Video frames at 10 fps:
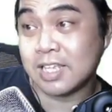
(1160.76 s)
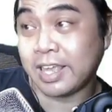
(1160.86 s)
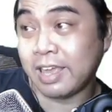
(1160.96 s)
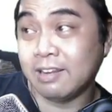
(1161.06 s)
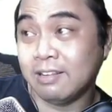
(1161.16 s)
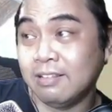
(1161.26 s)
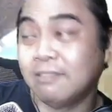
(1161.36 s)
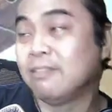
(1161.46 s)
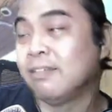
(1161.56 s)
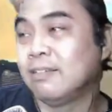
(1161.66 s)
Again?
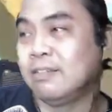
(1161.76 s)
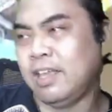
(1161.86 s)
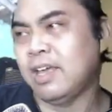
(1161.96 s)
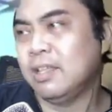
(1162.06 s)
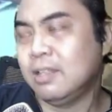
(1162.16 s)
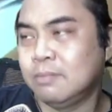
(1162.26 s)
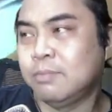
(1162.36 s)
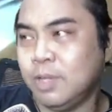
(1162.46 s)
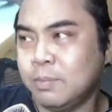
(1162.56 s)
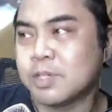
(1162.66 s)
Yeah,
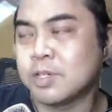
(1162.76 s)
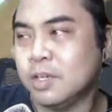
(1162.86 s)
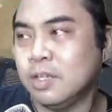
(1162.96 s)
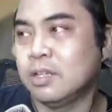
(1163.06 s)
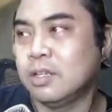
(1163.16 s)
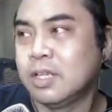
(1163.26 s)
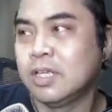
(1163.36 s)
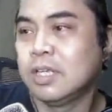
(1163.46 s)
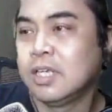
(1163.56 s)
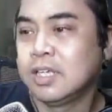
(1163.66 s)
pretty much good.
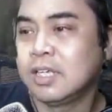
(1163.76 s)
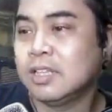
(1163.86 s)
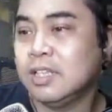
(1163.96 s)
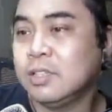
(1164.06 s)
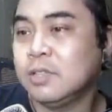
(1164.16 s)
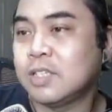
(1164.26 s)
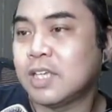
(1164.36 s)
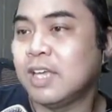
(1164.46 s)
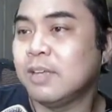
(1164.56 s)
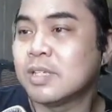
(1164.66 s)
At least two
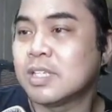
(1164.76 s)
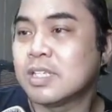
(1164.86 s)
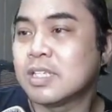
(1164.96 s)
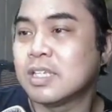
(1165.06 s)
times.